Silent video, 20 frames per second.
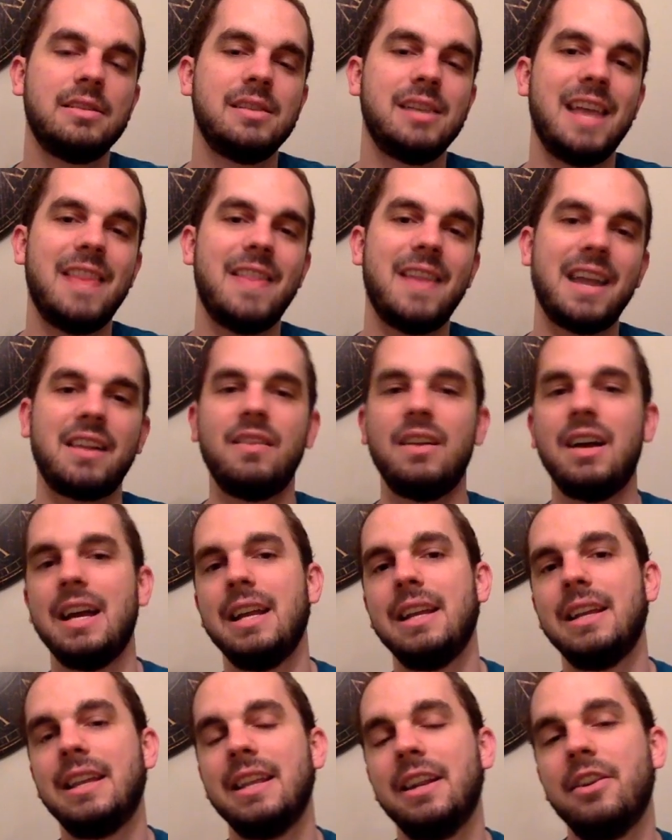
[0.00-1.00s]
and that
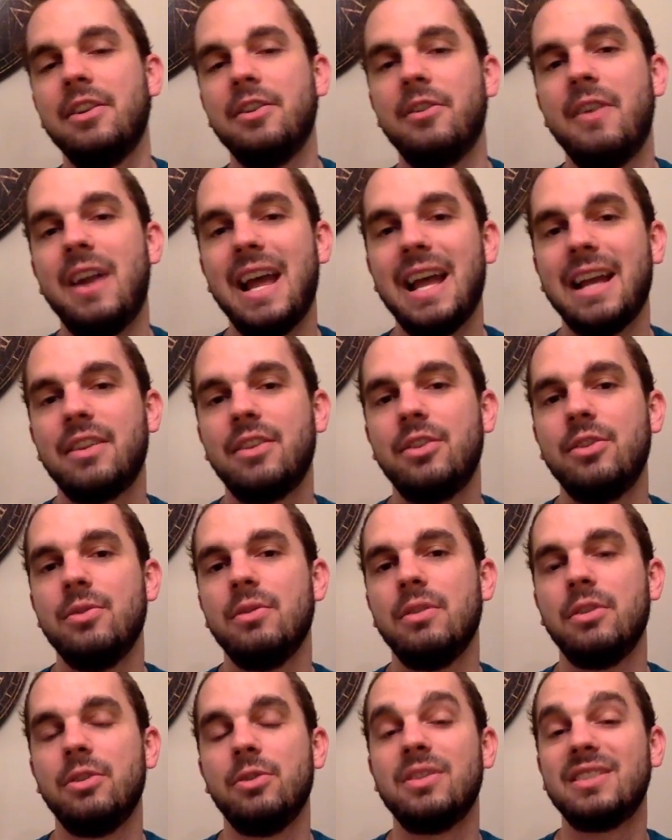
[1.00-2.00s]
client can interact through
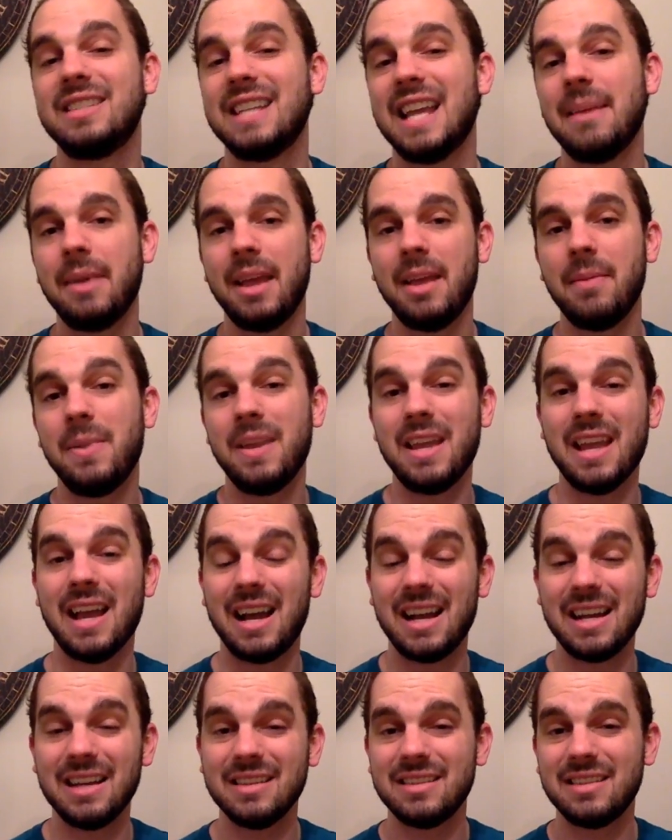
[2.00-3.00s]
the same
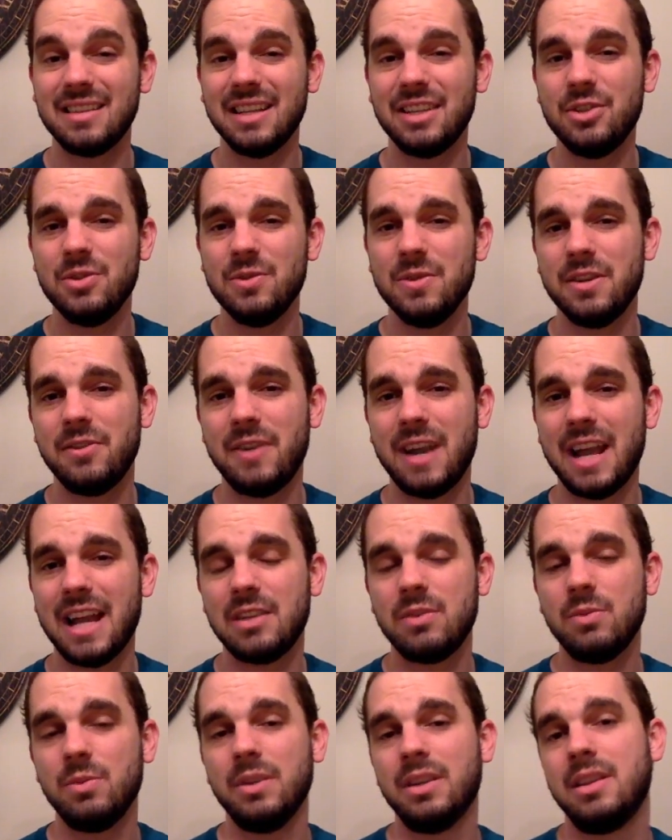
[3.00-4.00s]
APIs that you
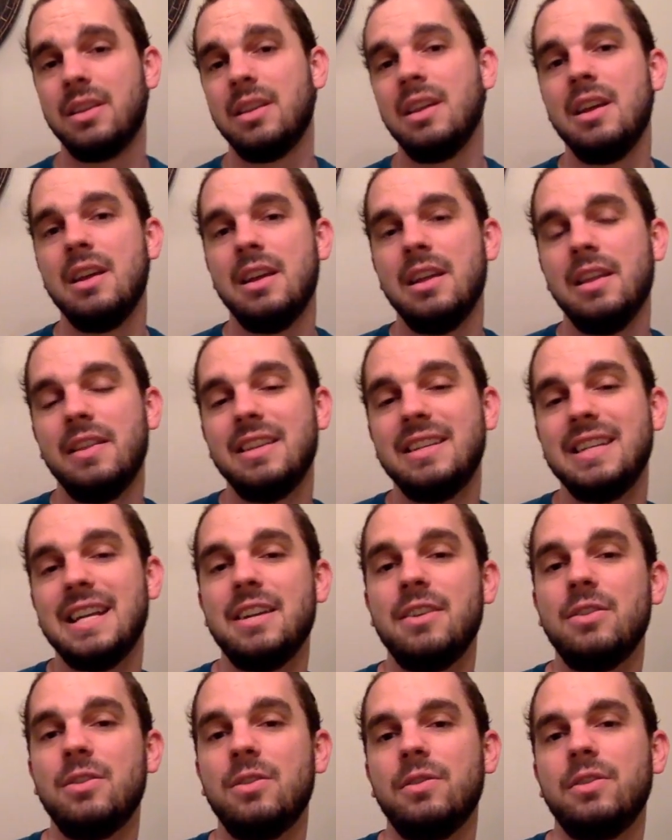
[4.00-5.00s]
interact with the
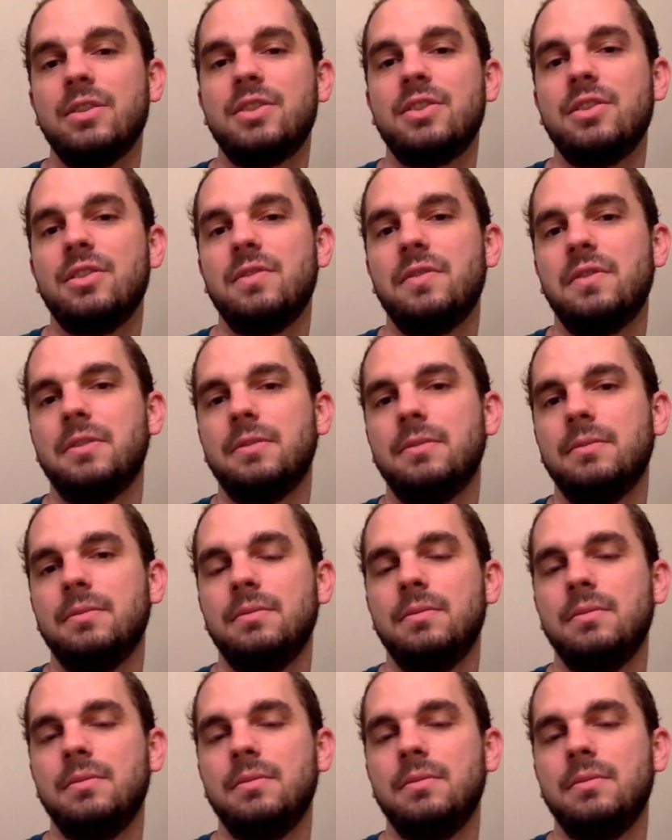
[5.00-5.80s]
data on the server.